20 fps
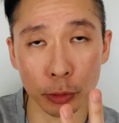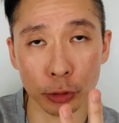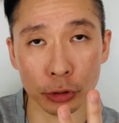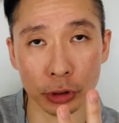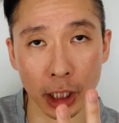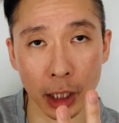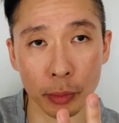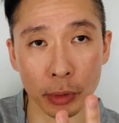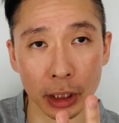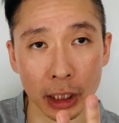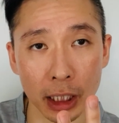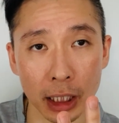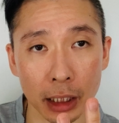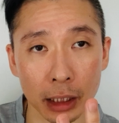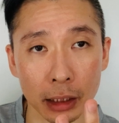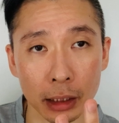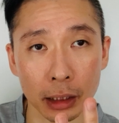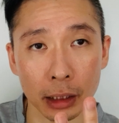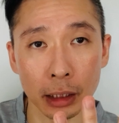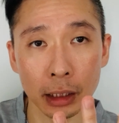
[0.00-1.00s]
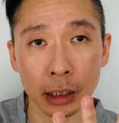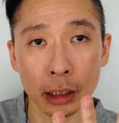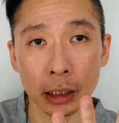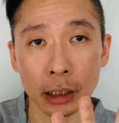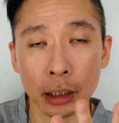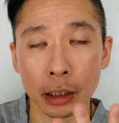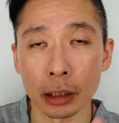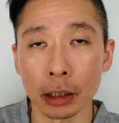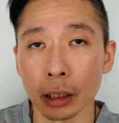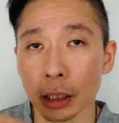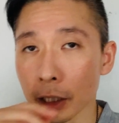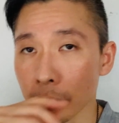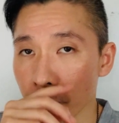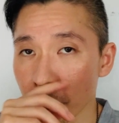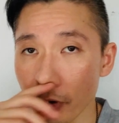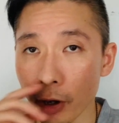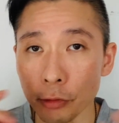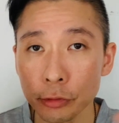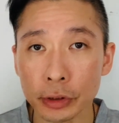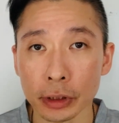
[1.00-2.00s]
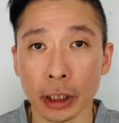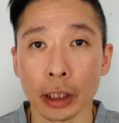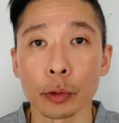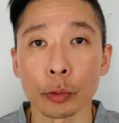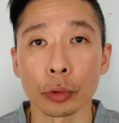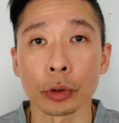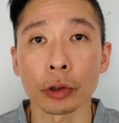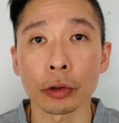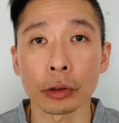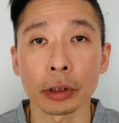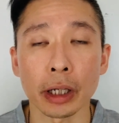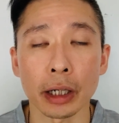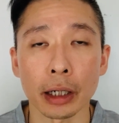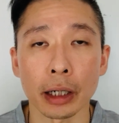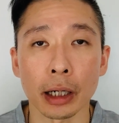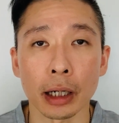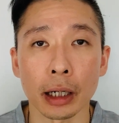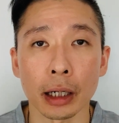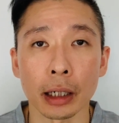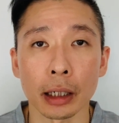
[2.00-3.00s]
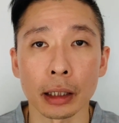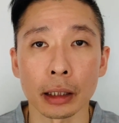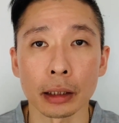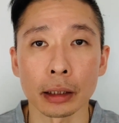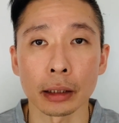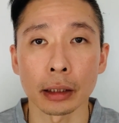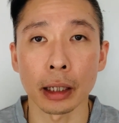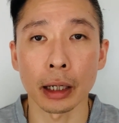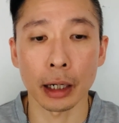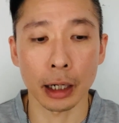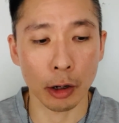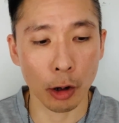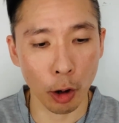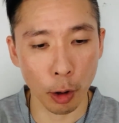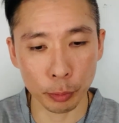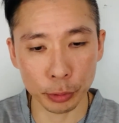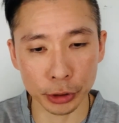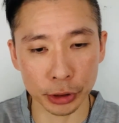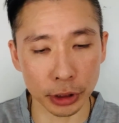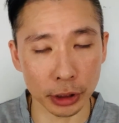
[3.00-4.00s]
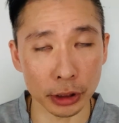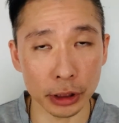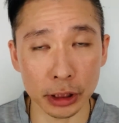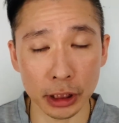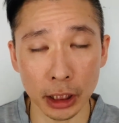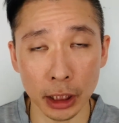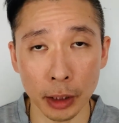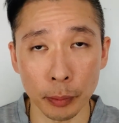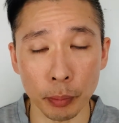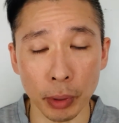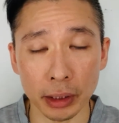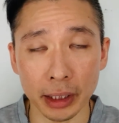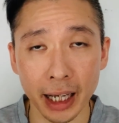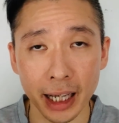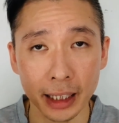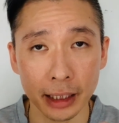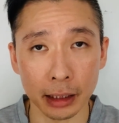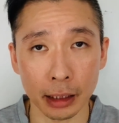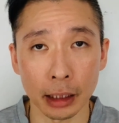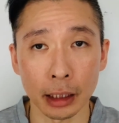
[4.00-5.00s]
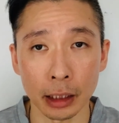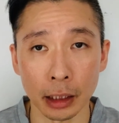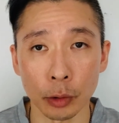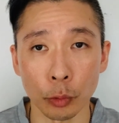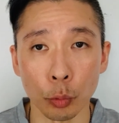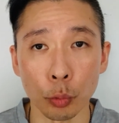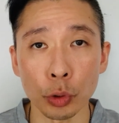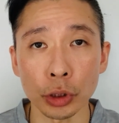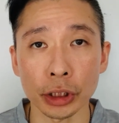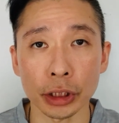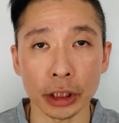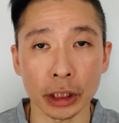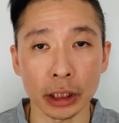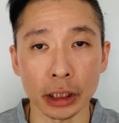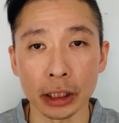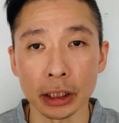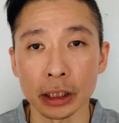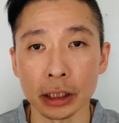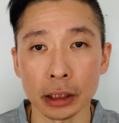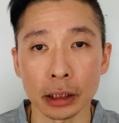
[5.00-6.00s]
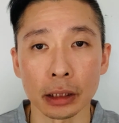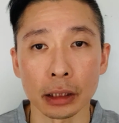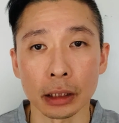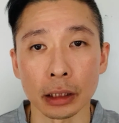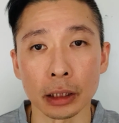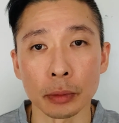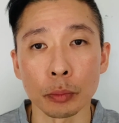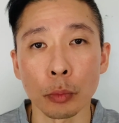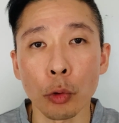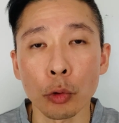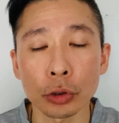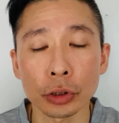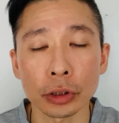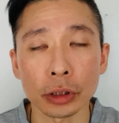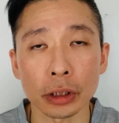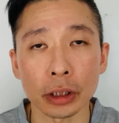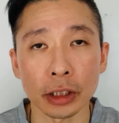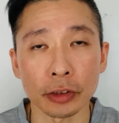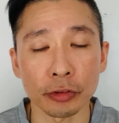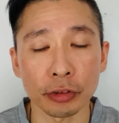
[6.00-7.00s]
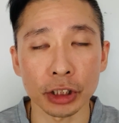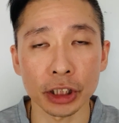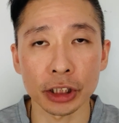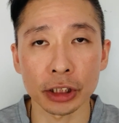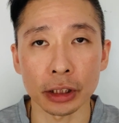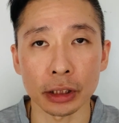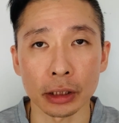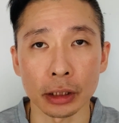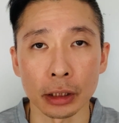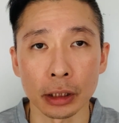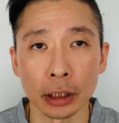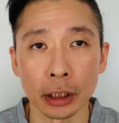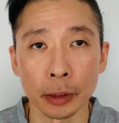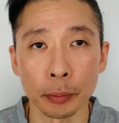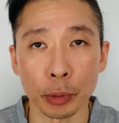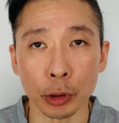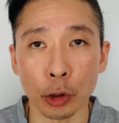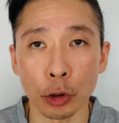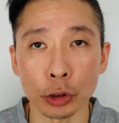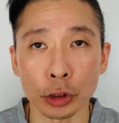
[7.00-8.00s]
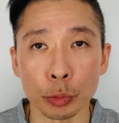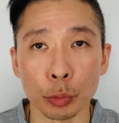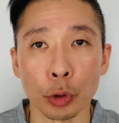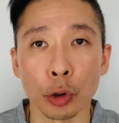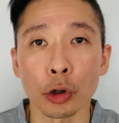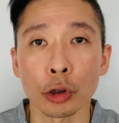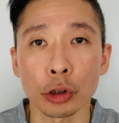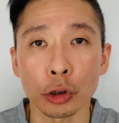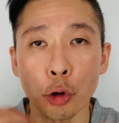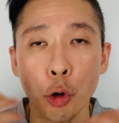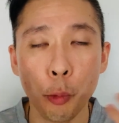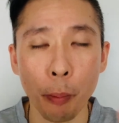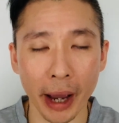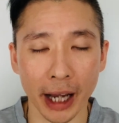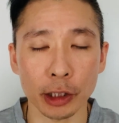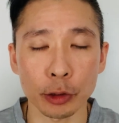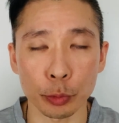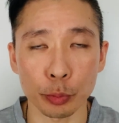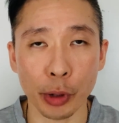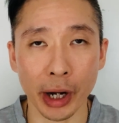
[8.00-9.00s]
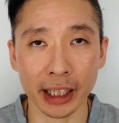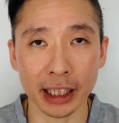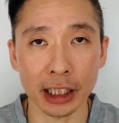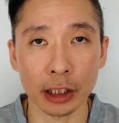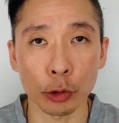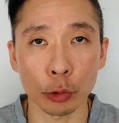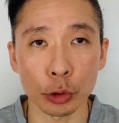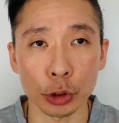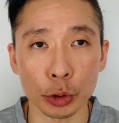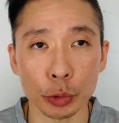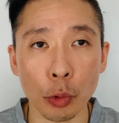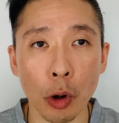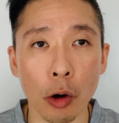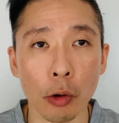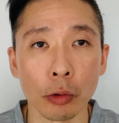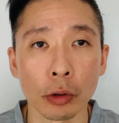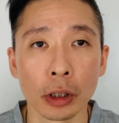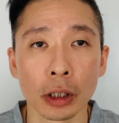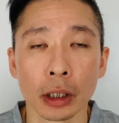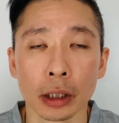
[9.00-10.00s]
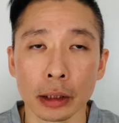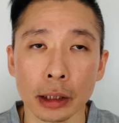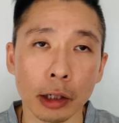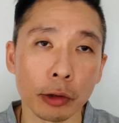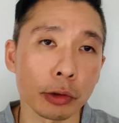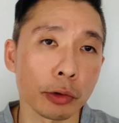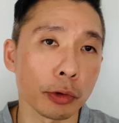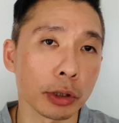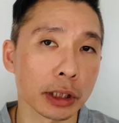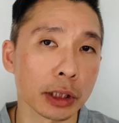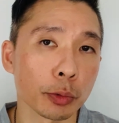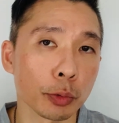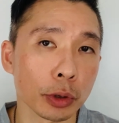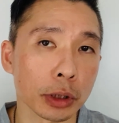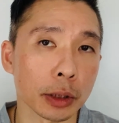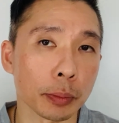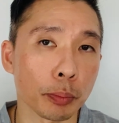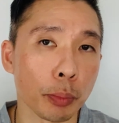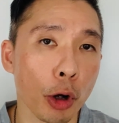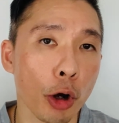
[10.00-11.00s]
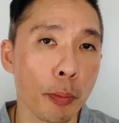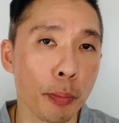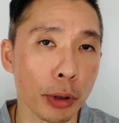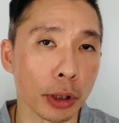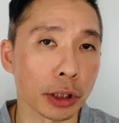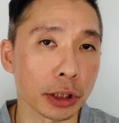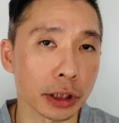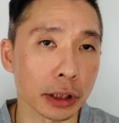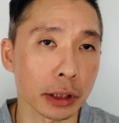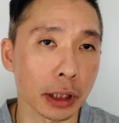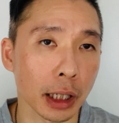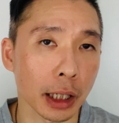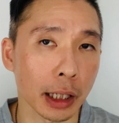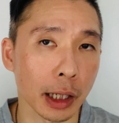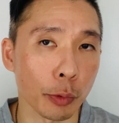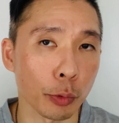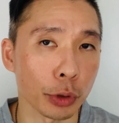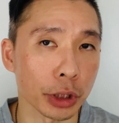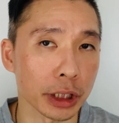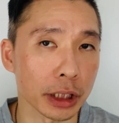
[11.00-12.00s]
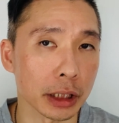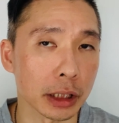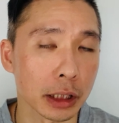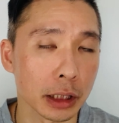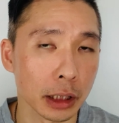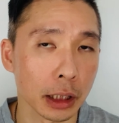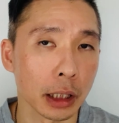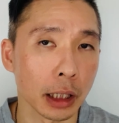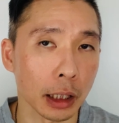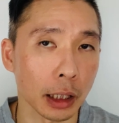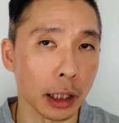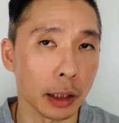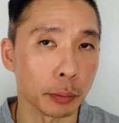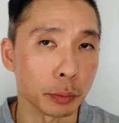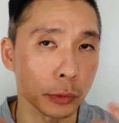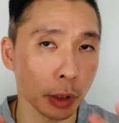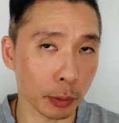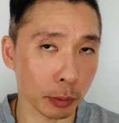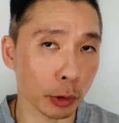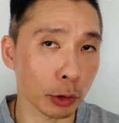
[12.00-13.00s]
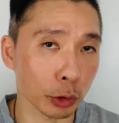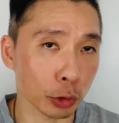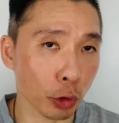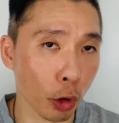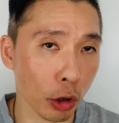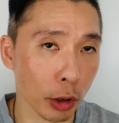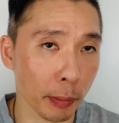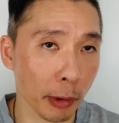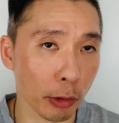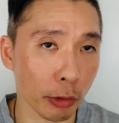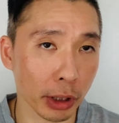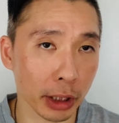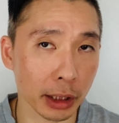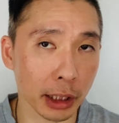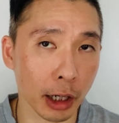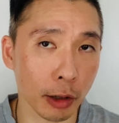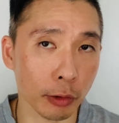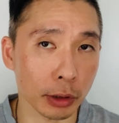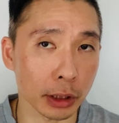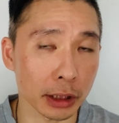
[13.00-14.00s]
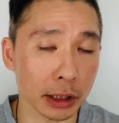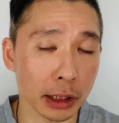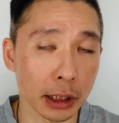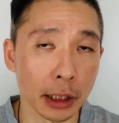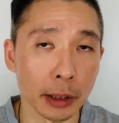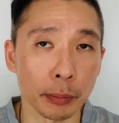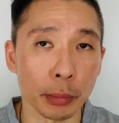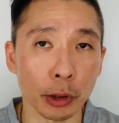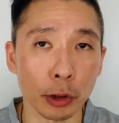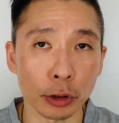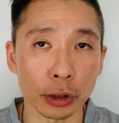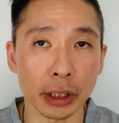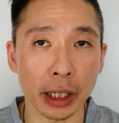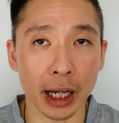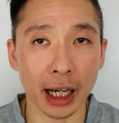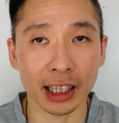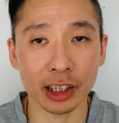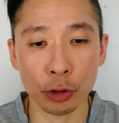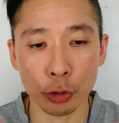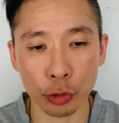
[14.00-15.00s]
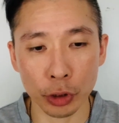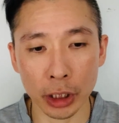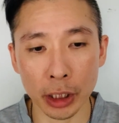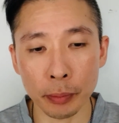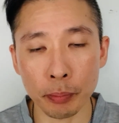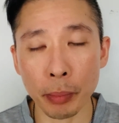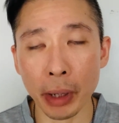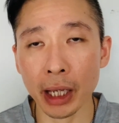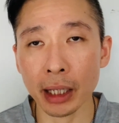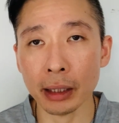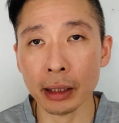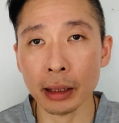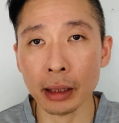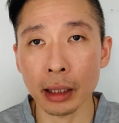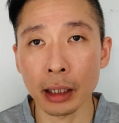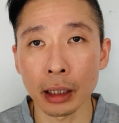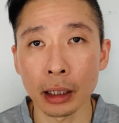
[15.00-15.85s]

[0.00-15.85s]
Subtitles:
coming in, it felt like there are options, but then which is the most efficient? Because we got to go back to practical as well. Now the reason with the purpose that I'm going to talk about right now is because there are three main